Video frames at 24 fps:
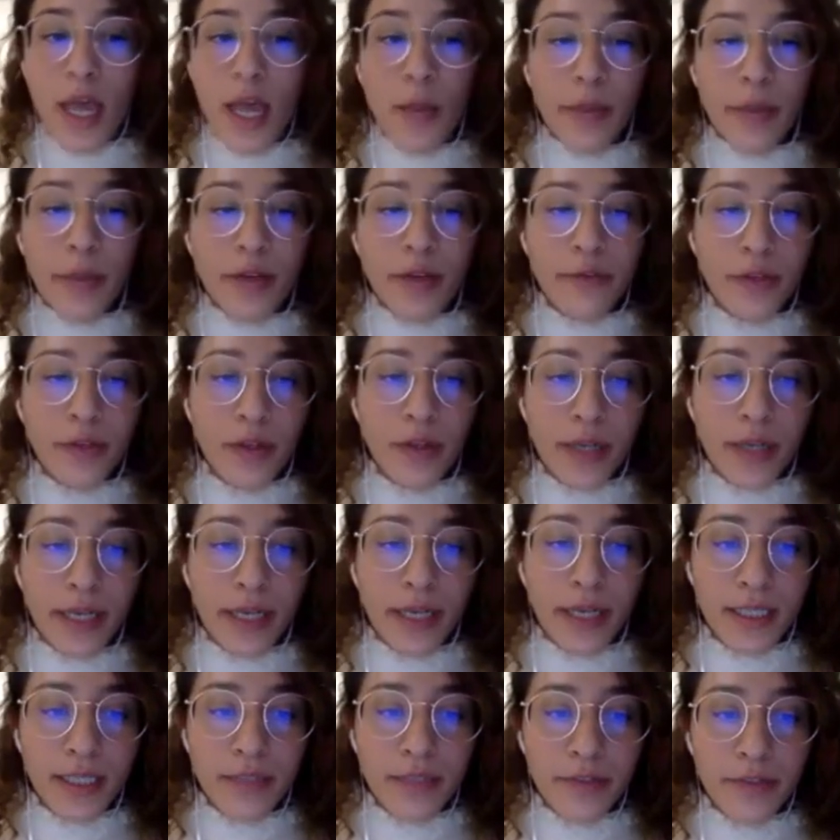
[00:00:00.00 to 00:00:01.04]
But if we look at
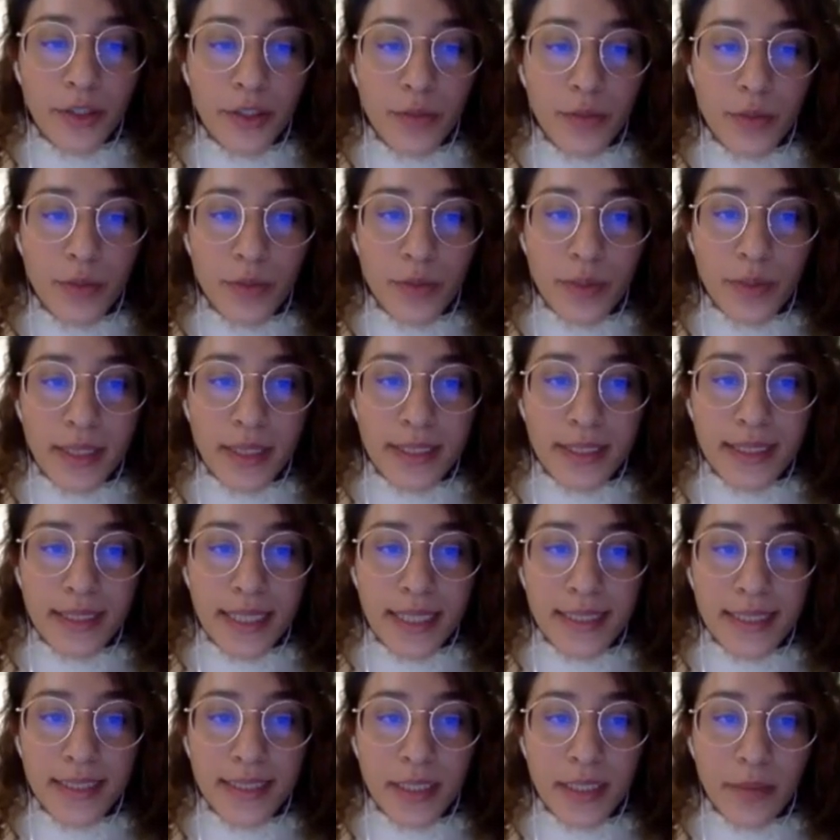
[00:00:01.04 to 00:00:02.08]
individuals with
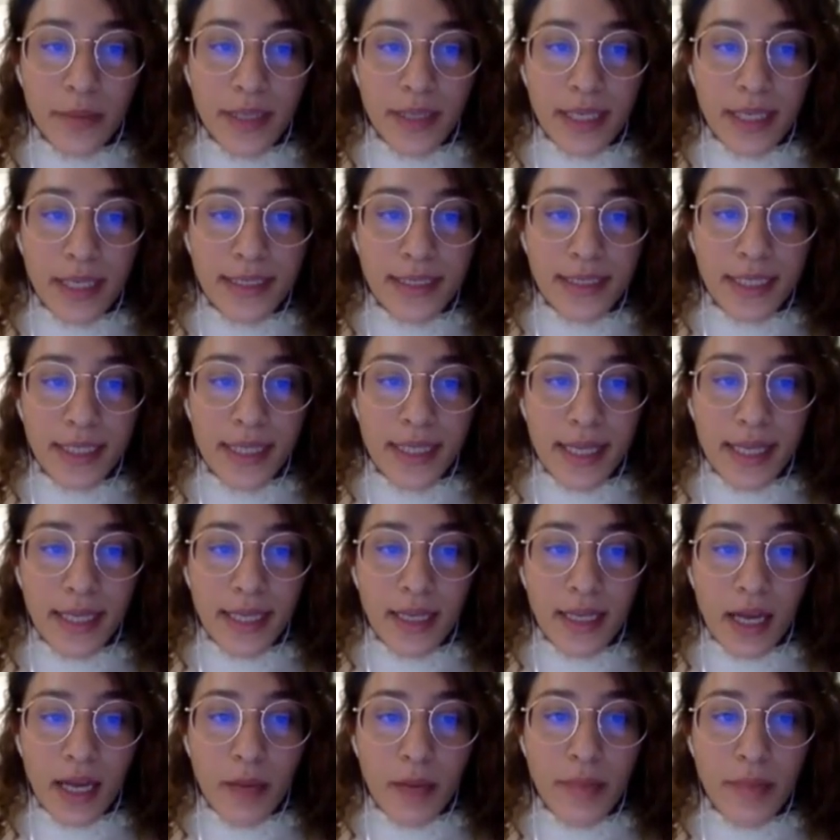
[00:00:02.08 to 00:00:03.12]
dyslexia, we can see that
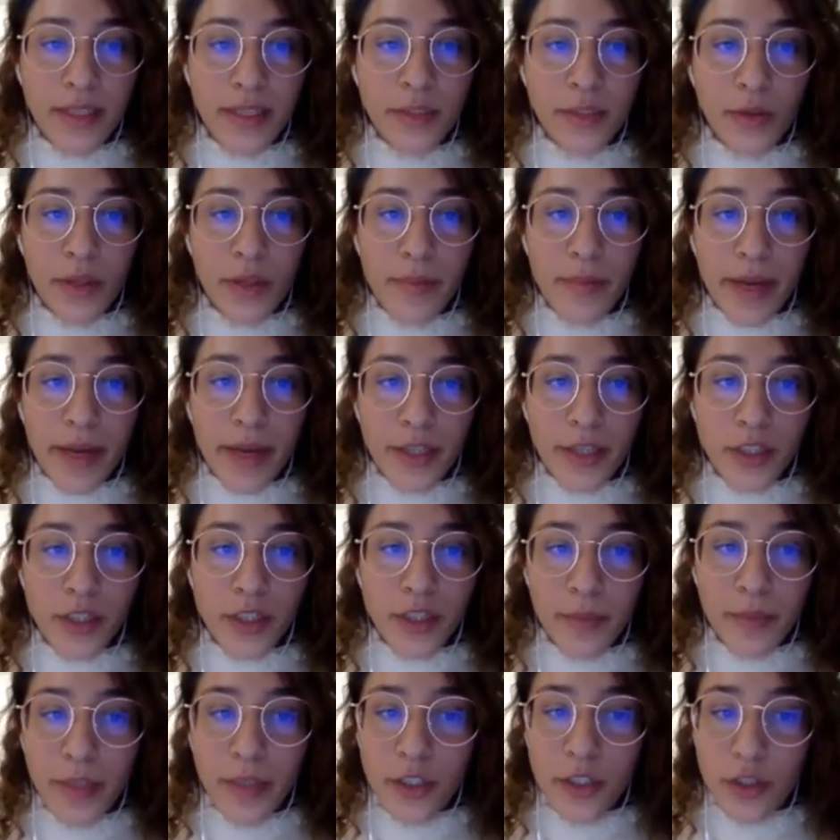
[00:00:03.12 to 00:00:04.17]
it took them actually
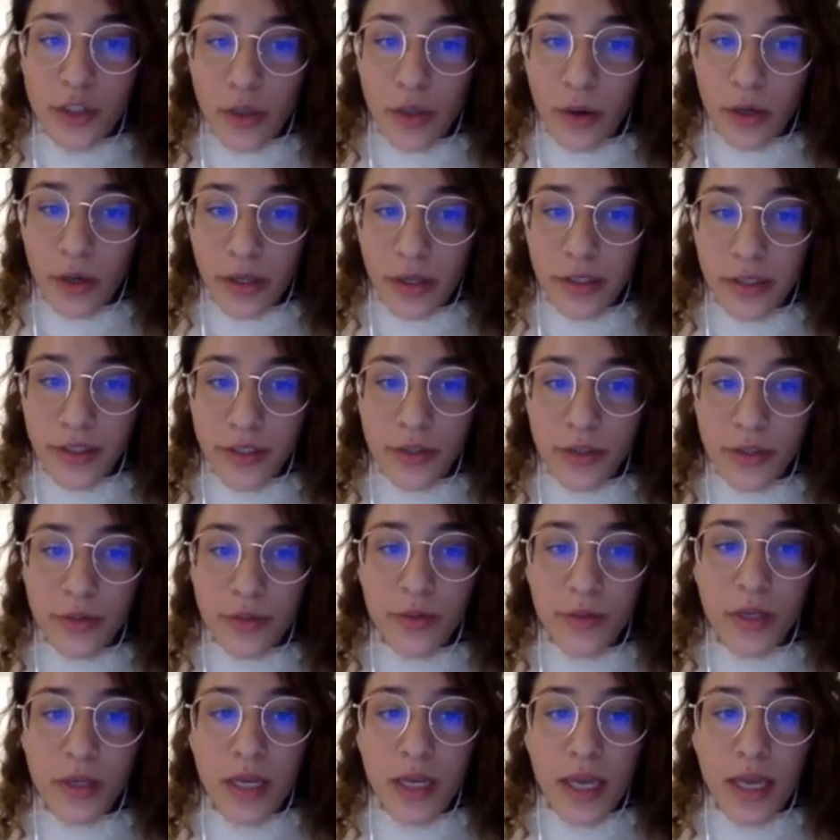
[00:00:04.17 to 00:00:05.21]
much longer
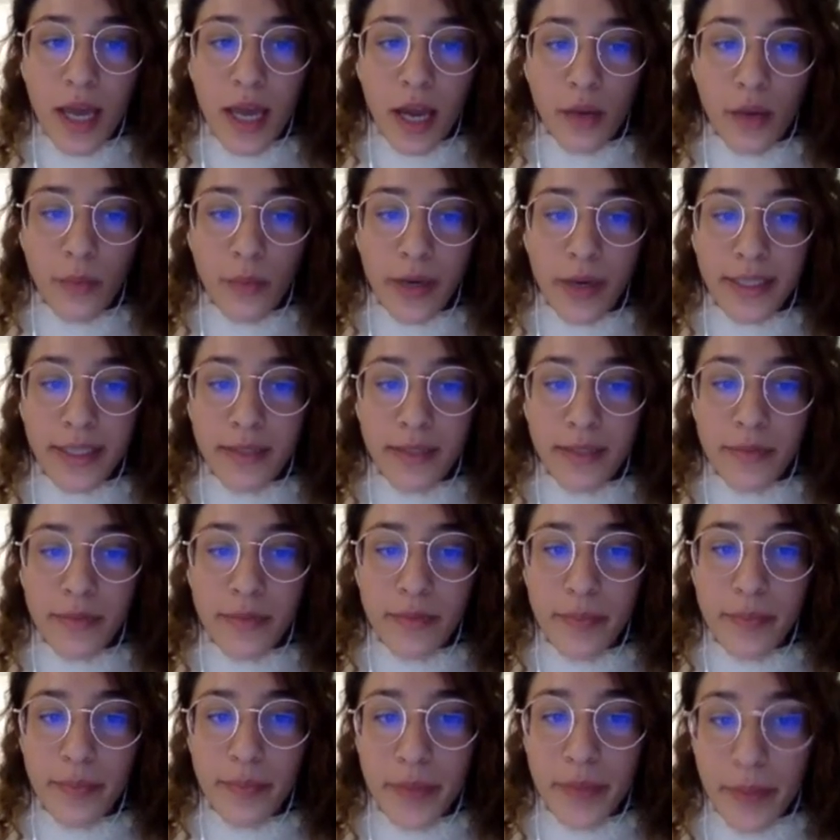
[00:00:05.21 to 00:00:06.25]
to write
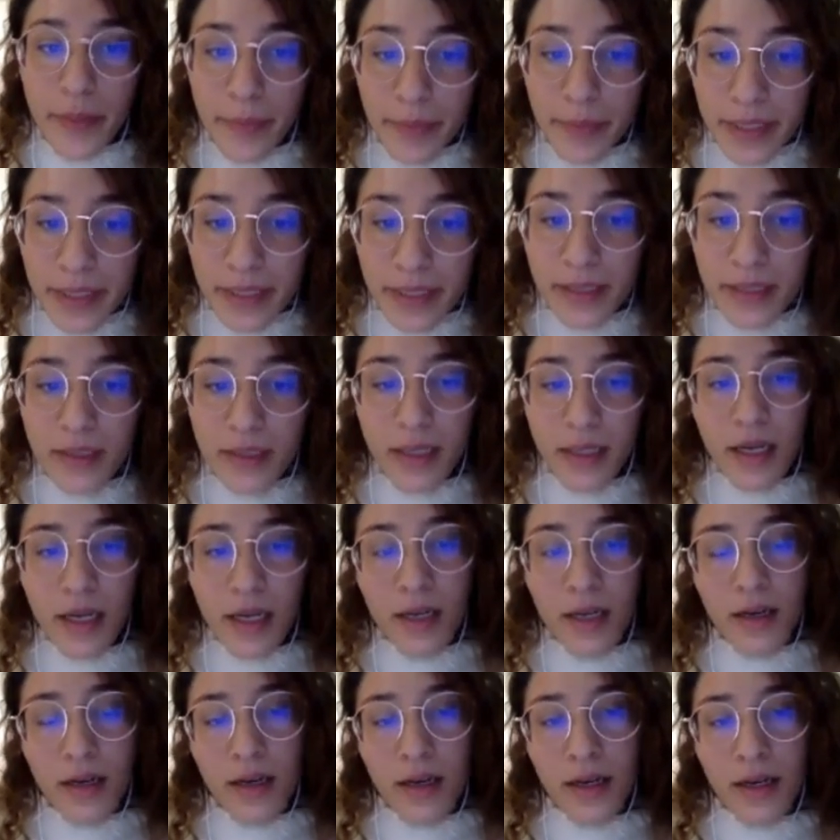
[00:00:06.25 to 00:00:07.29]
the B
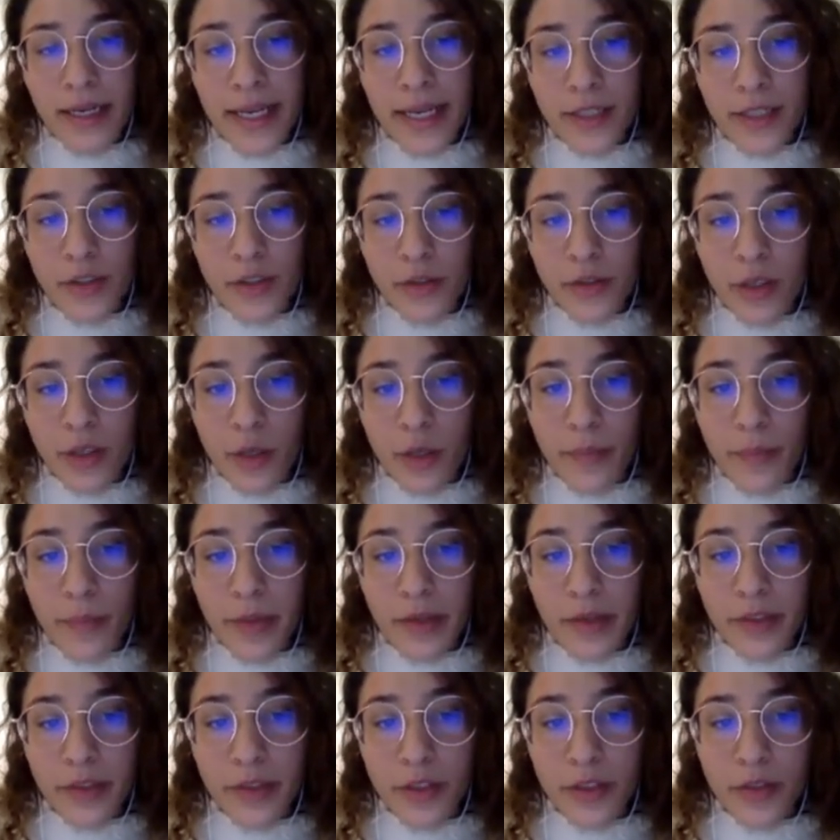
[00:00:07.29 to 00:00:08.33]
letter
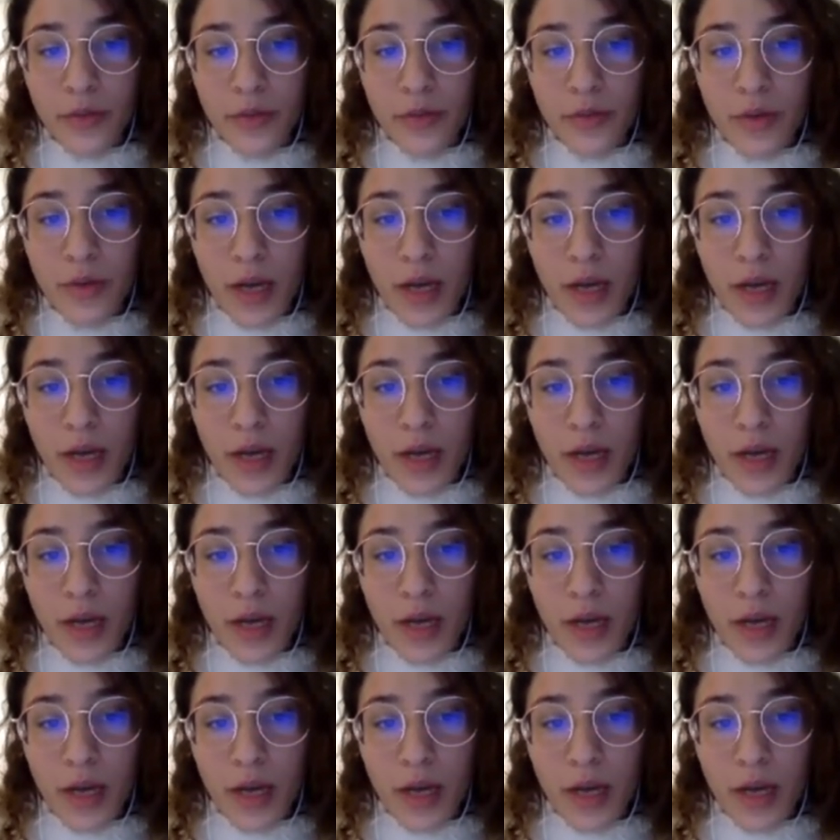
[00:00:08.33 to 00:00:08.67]
compared to